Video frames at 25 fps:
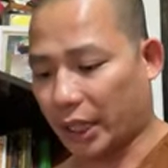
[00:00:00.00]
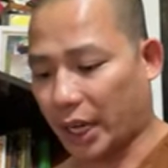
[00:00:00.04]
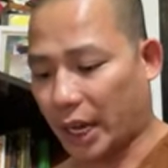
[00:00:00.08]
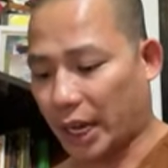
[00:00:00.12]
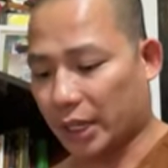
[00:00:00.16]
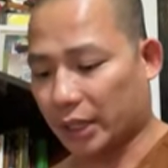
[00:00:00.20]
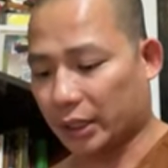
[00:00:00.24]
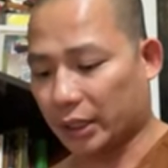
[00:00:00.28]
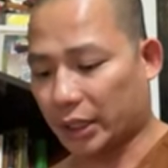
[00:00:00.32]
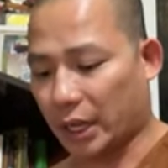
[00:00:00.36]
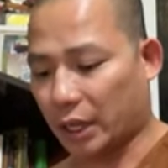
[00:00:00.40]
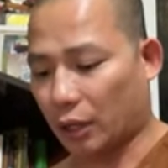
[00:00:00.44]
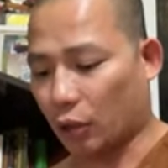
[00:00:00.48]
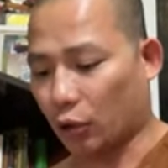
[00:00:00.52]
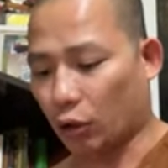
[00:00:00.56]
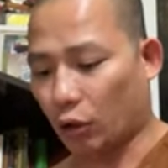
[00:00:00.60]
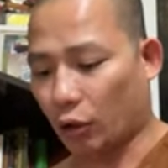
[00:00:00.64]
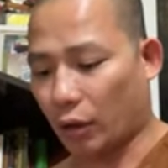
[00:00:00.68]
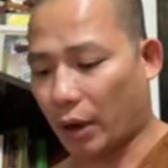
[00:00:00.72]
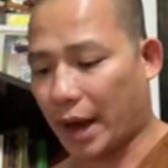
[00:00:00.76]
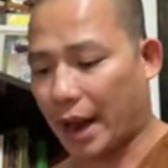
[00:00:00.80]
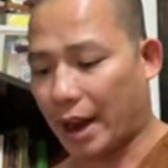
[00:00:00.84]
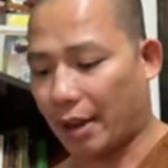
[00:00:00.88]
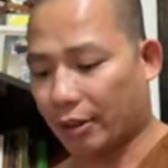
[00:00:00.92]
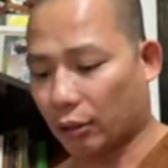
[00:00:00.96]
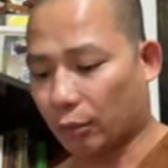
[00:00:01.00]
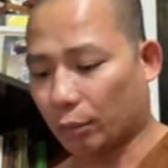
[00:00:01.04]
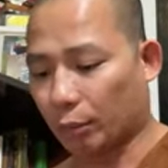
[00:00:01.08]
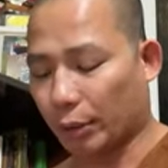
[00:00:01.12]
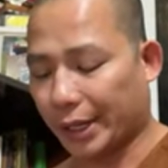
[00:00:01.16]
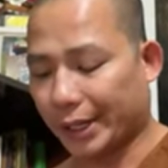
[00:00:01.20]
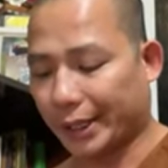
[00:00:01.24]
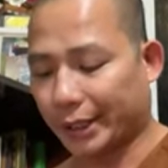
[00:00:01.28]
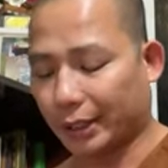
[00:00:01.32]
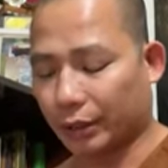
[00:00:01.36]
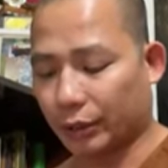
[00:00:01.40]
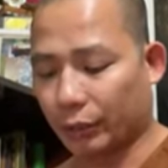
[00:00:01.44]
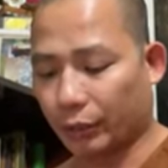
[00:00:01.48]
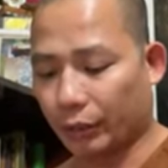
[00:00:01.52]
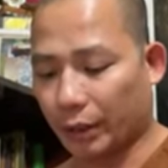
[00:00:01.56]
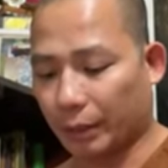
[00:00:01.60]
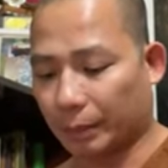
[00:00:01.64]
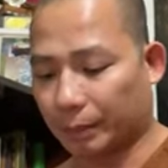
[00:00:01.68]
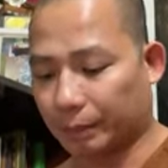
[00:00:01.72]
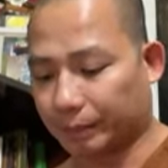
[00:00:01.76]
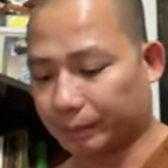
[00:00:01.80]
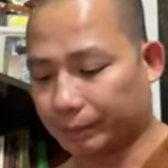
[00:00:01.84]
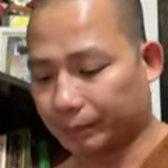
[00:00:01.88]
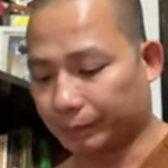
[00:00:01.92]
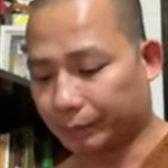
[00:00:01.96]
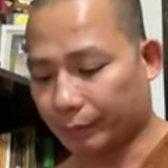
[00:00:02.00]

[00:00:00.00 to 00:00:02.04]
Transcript: the case, and I don't know how to break it to them.